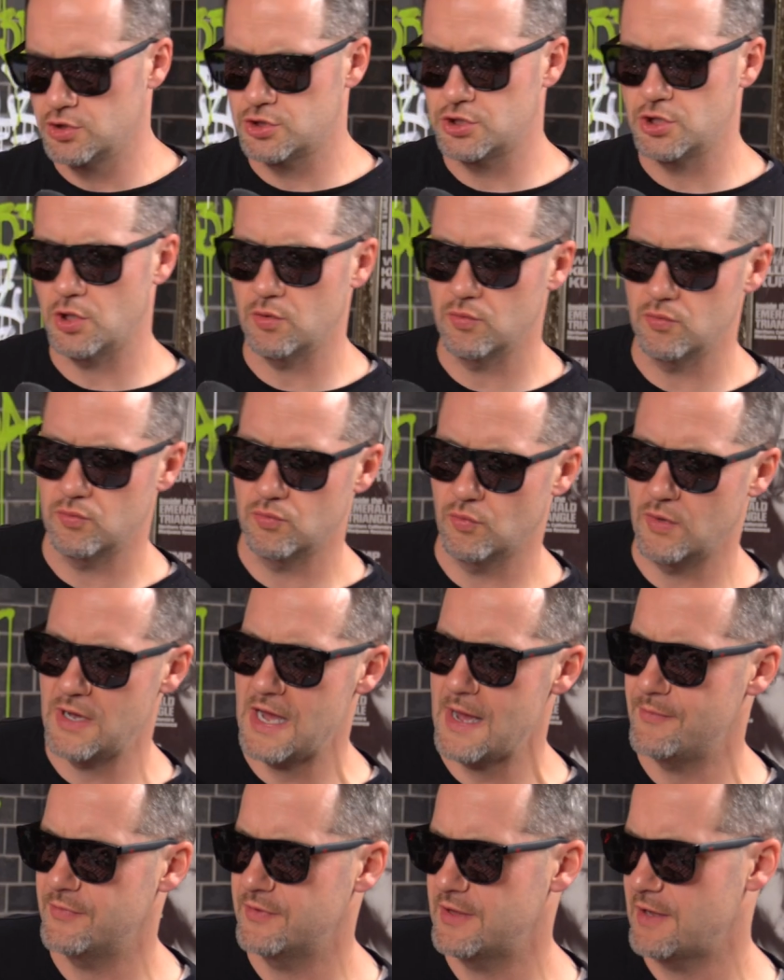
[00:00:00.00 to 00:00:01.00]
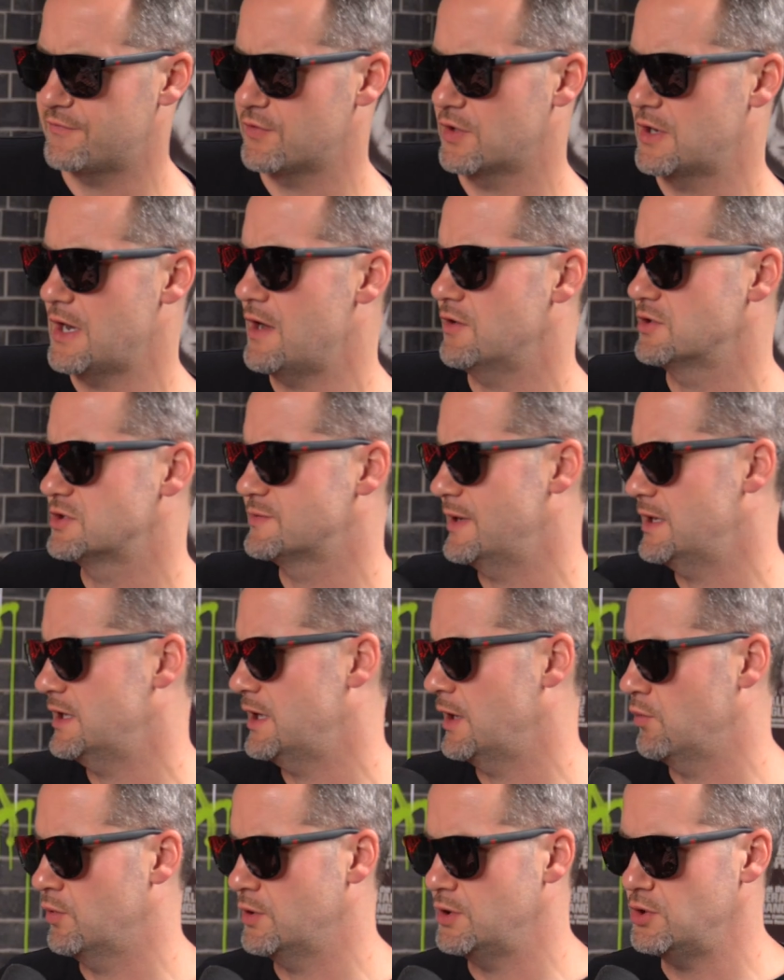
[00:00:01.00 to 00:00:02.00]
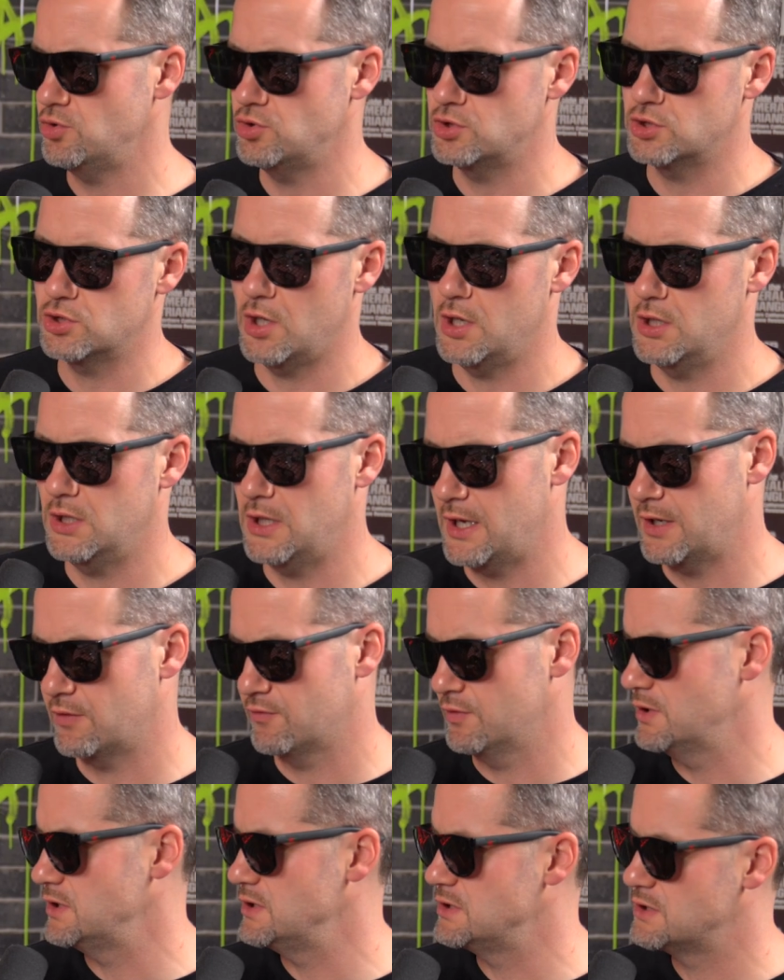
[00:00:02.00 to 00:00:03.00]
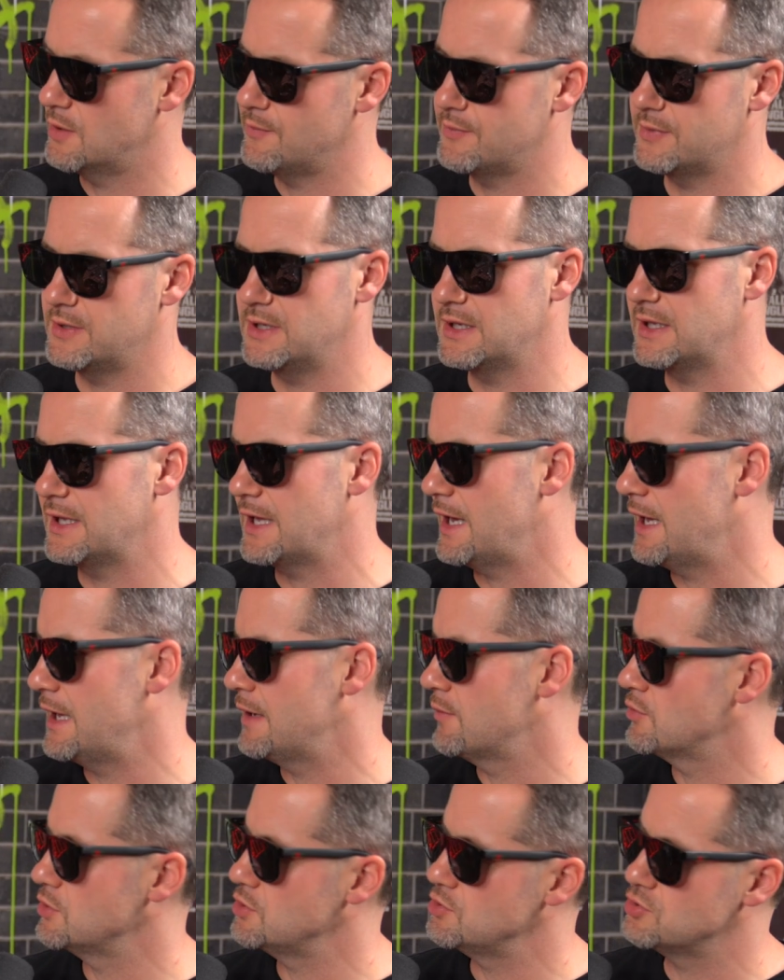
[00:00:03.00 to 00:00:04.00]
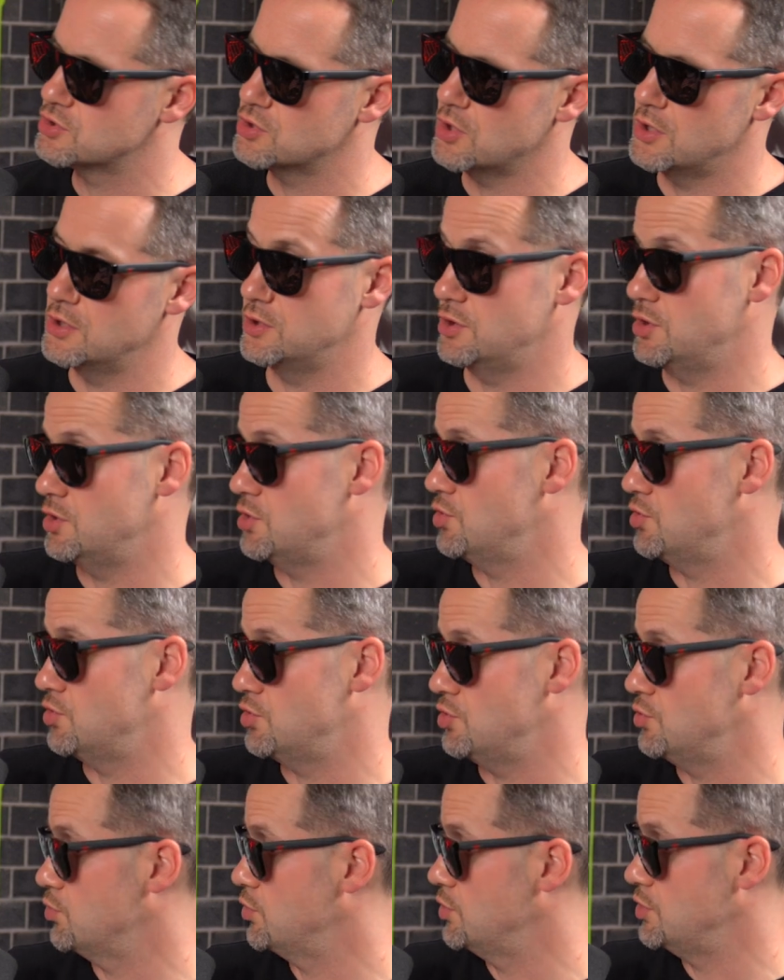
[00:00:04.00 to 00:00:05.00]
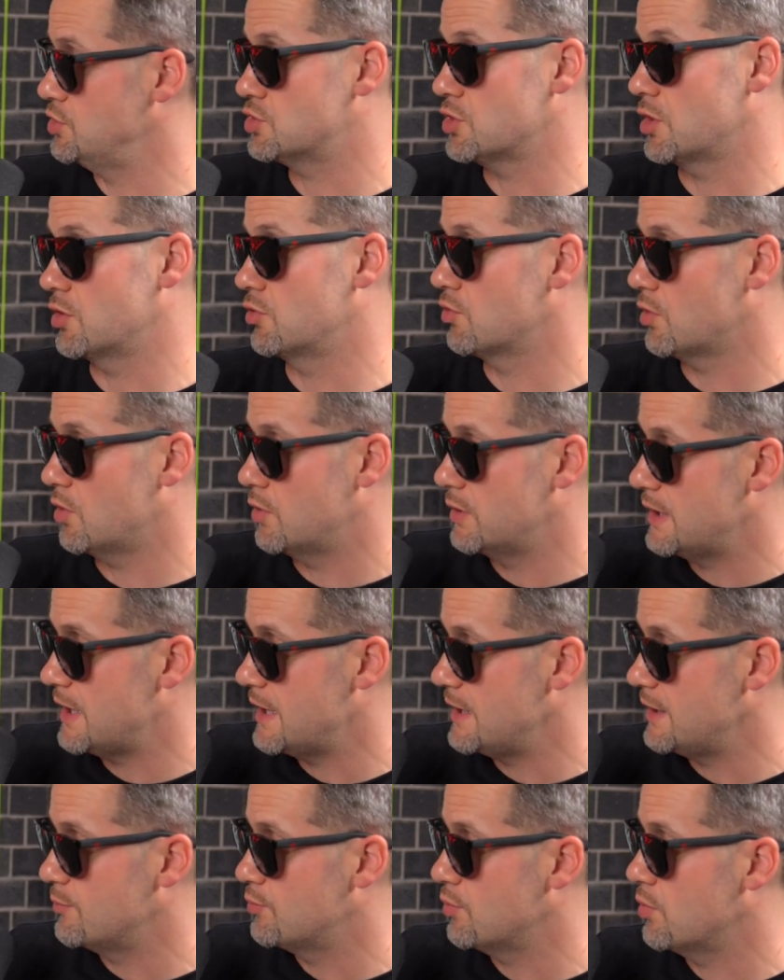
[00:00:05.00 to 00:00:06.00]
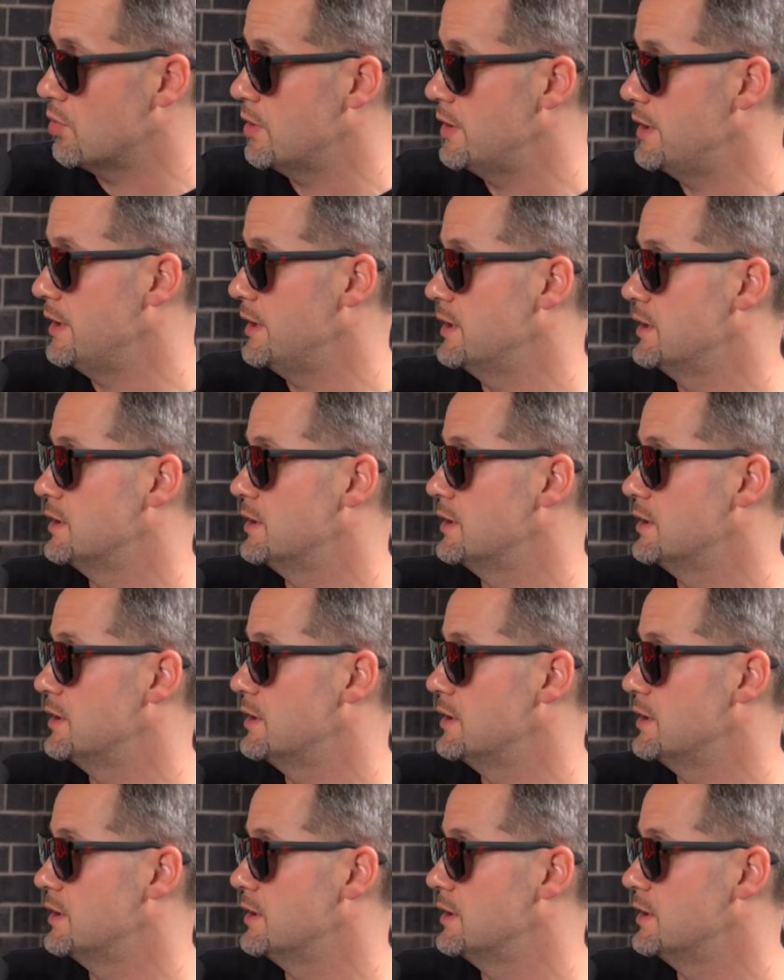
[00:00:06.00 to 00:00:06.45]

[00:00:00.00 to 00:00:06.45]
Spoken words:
So what happens after college, man? Like, when do you start like really jumping in the game? When you start when you start growing at any point?